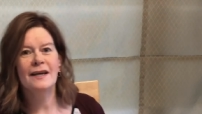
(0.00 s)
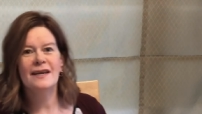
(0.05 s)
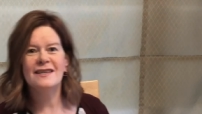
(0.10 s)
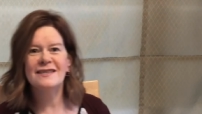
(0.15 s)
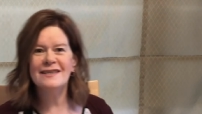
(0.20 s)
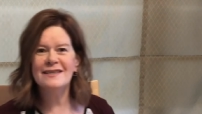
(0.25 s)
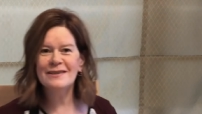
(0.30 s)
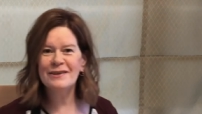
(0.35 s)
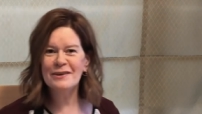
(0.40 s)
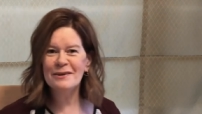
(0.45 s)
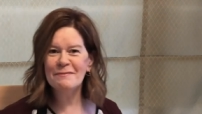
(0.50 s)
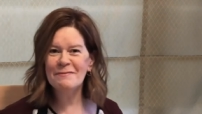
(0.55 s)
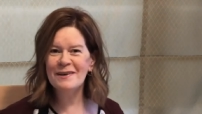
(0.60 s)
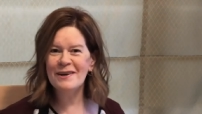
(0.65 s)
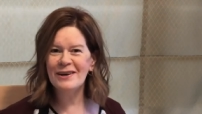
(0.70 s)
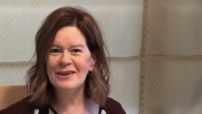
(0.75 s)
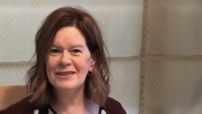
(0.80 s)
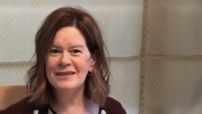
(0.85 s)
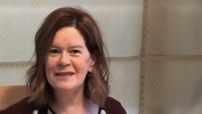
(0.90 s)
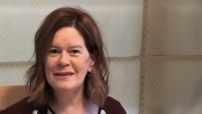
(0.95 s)
Is this going to
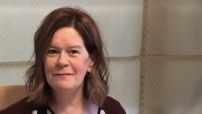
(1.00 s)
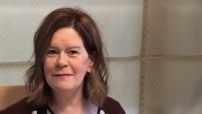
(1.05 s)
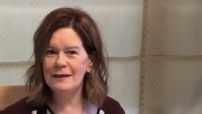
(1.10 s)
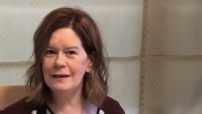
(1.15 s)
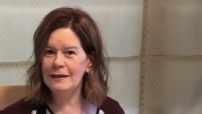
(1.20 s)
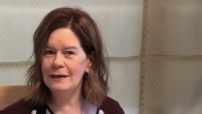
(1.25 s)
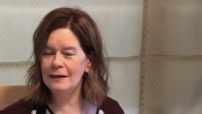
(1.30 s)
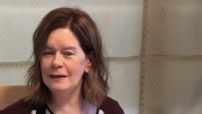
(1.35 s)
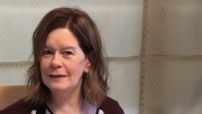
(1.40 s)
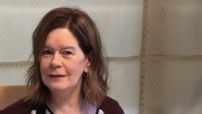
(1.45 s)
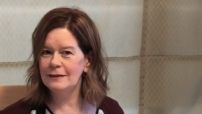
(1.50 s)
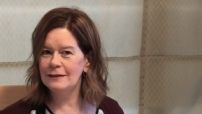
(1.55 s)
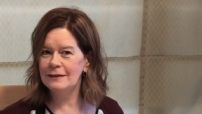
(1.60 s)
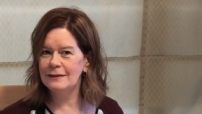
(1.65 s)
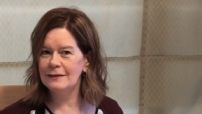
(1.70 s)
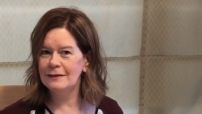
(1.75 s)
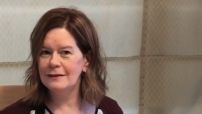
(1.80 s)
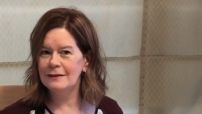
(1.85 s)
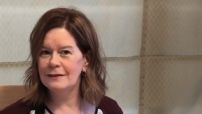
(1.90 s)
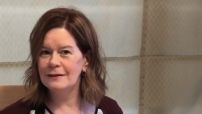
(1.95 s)
be
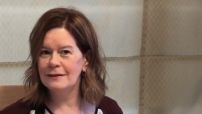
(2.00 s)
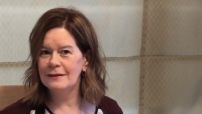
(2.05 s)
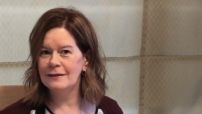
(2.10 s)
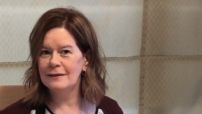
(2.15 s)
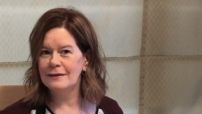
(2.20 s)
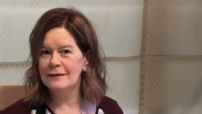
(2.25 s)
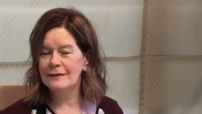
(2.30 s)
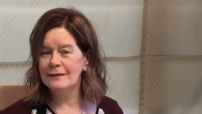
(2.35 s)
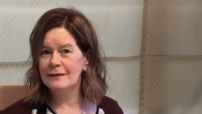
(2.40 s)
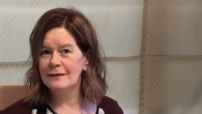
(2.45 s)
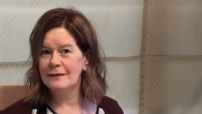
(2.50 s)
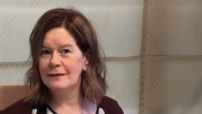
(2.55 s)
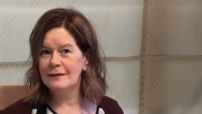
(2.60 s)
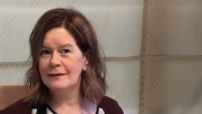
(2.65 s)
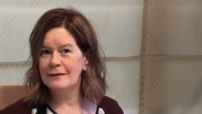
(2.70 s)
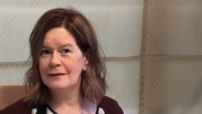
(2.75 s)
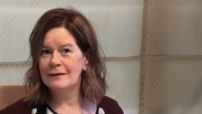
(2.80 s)
on TV? Um, yes.